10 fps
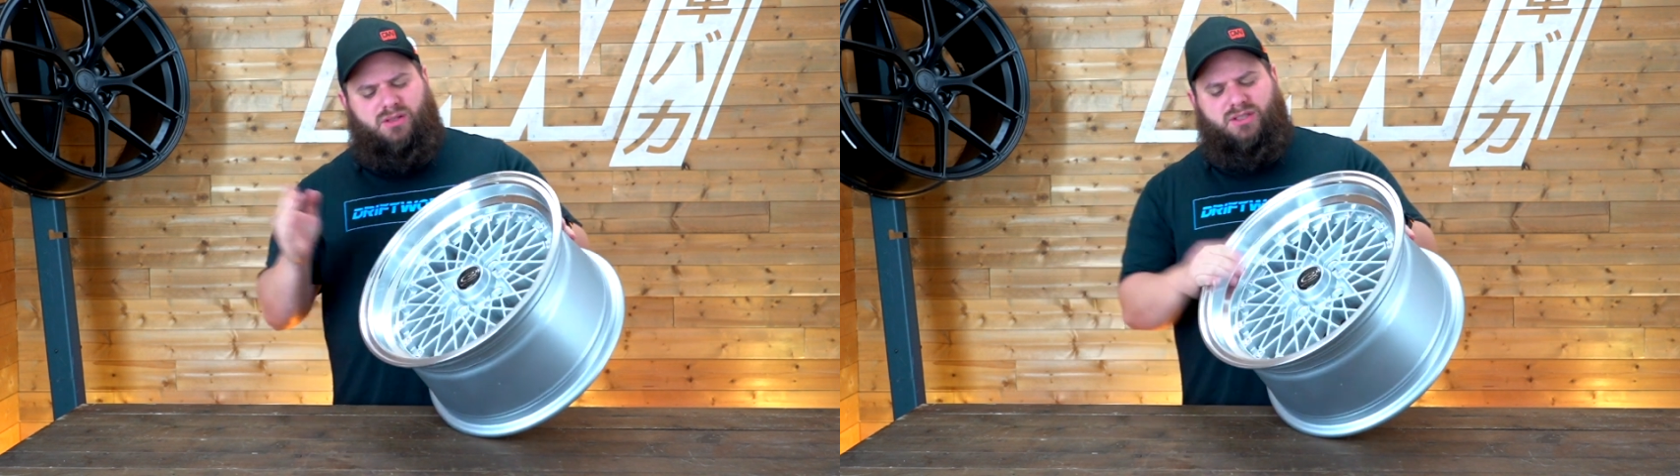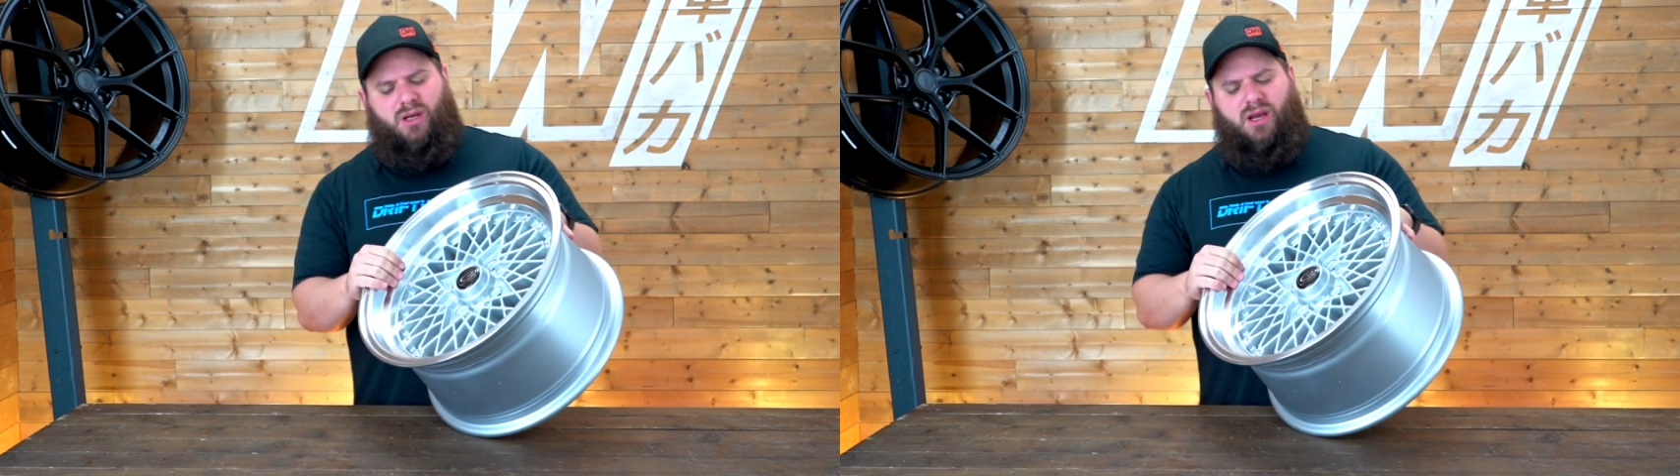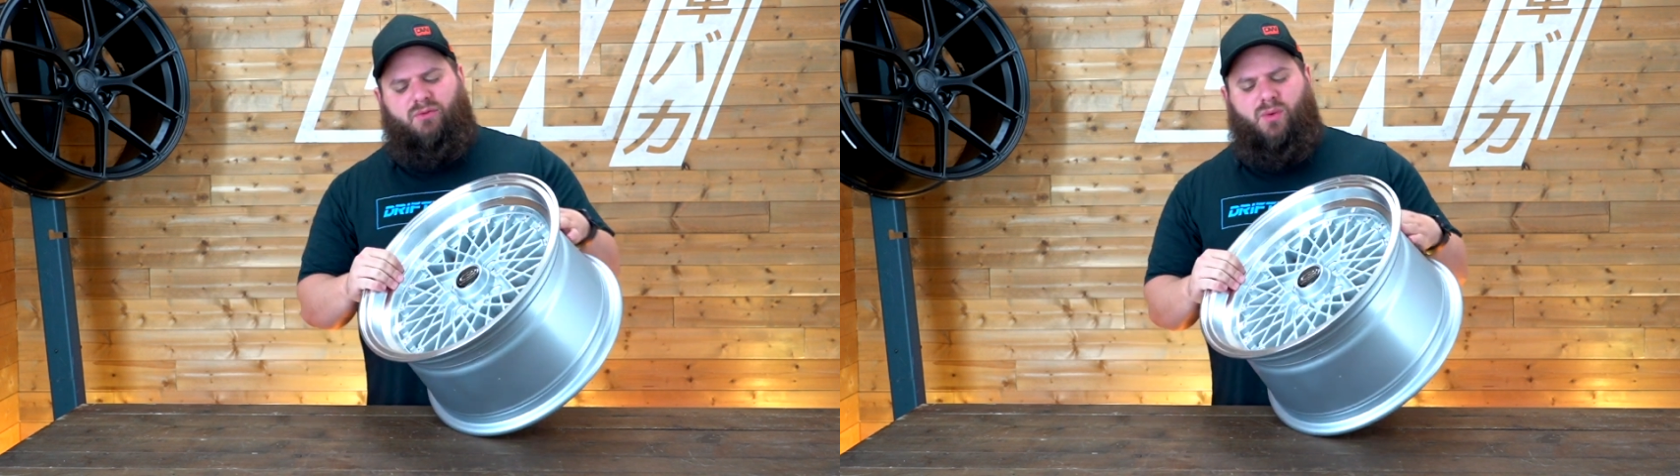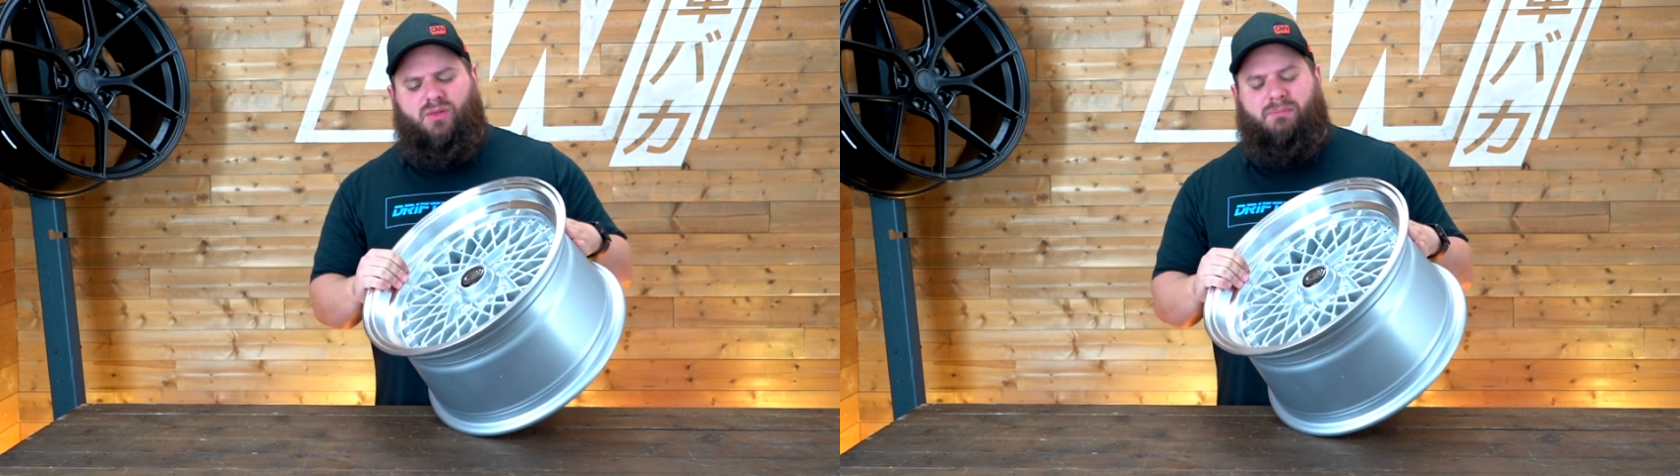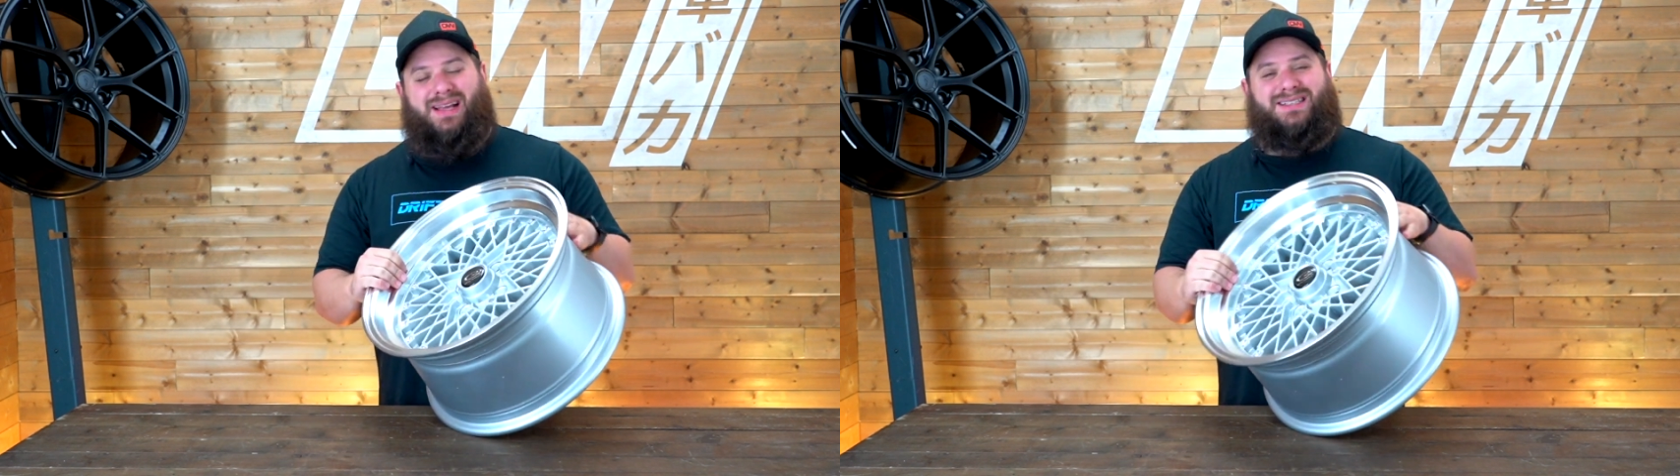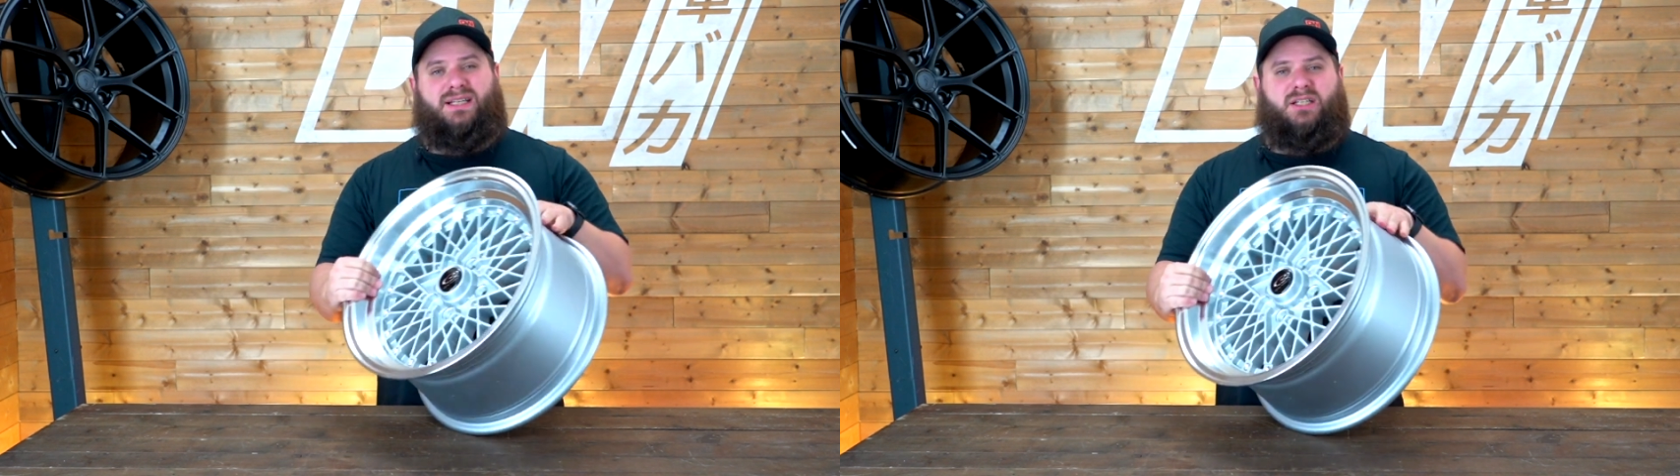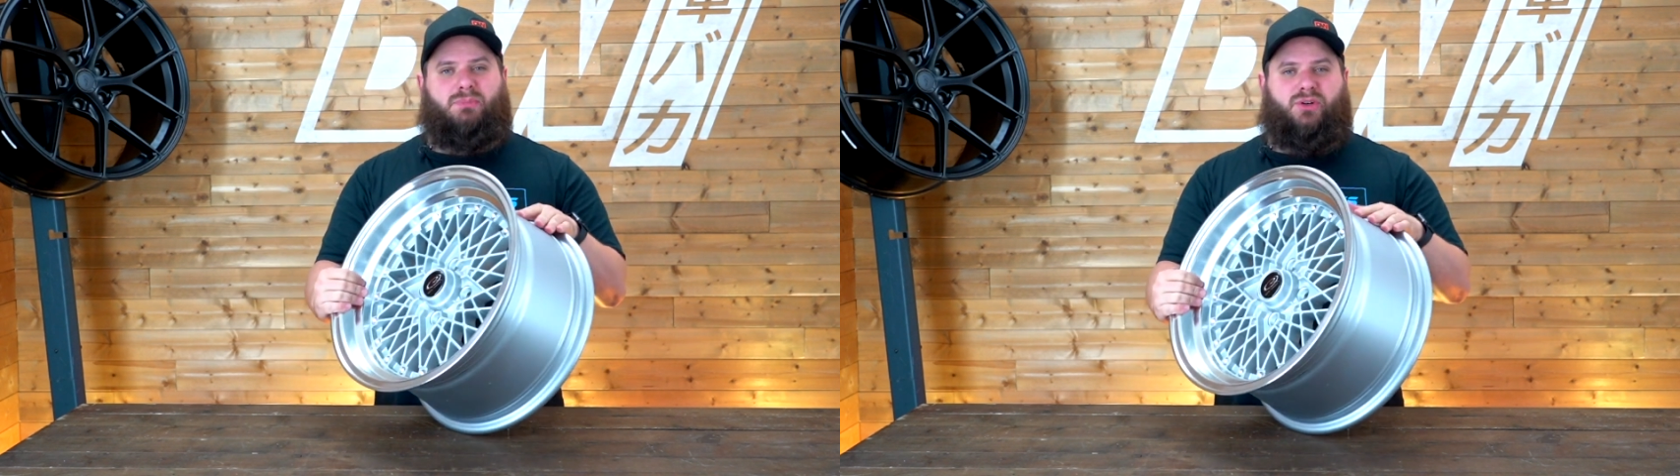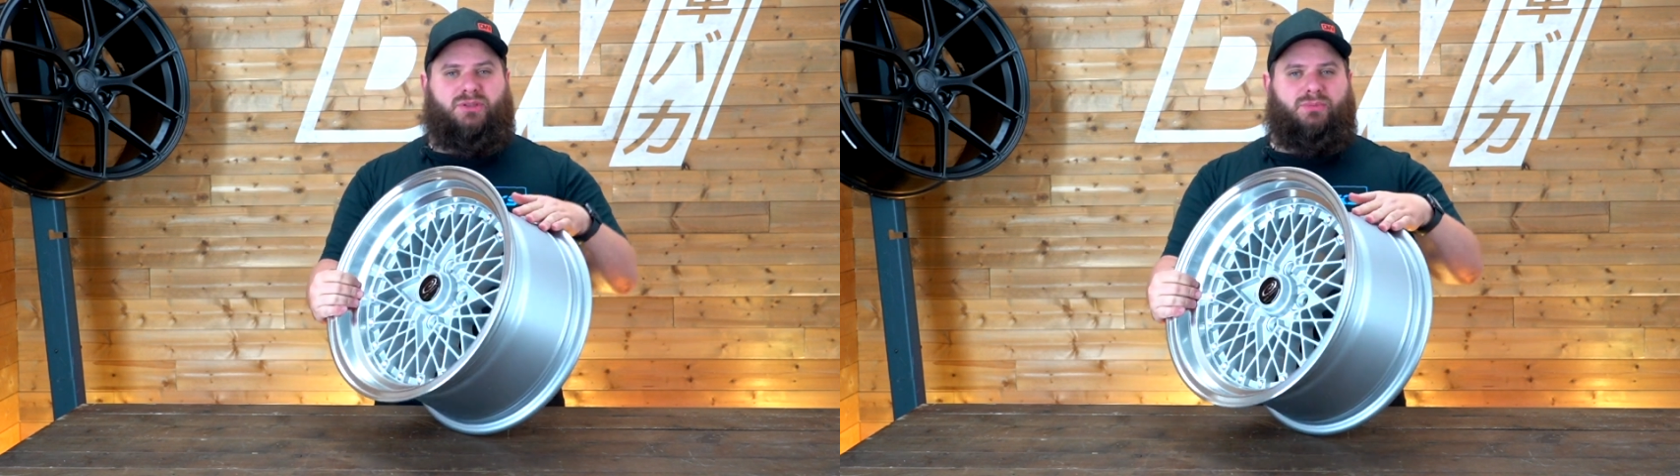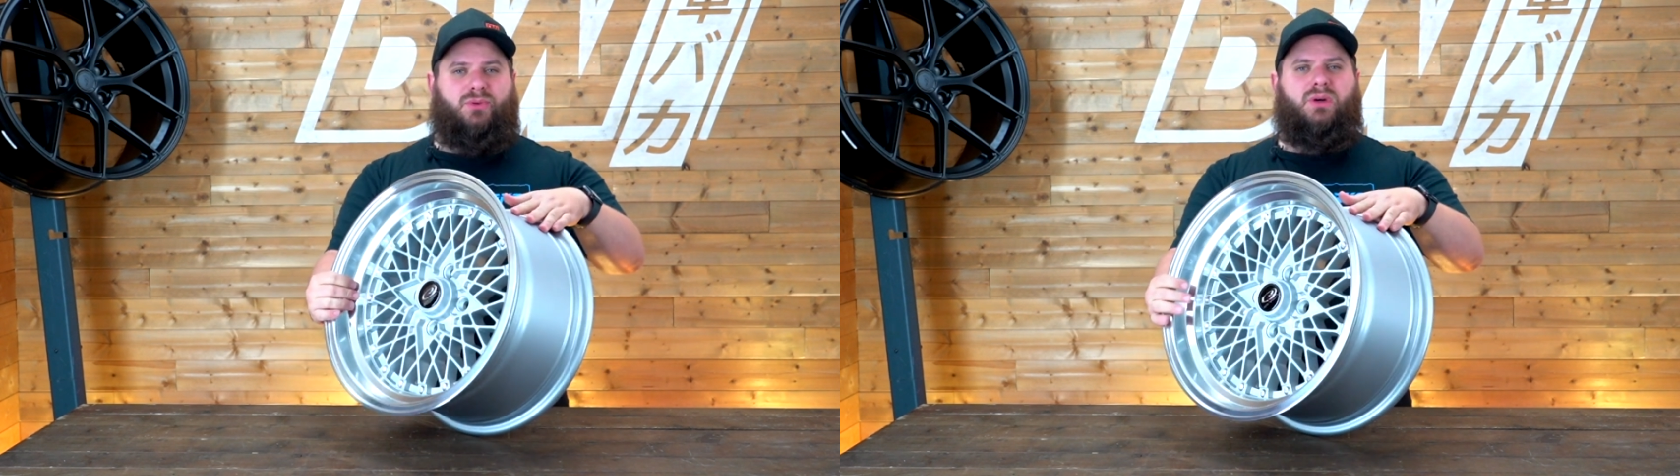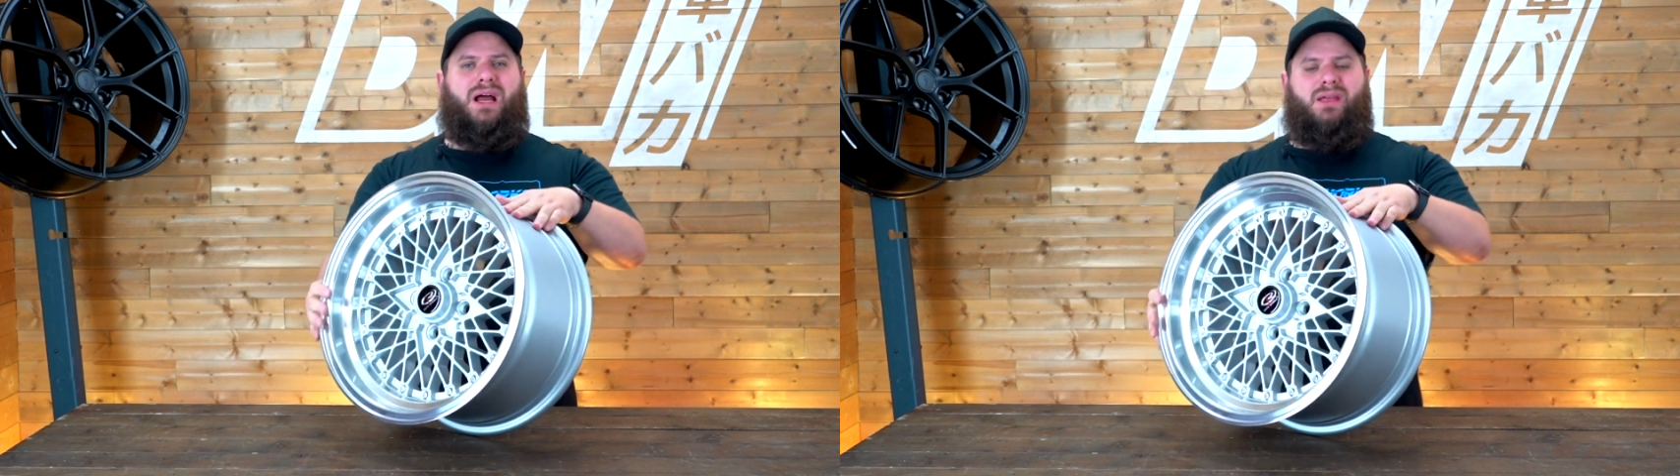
So if you want the biggest dish possible,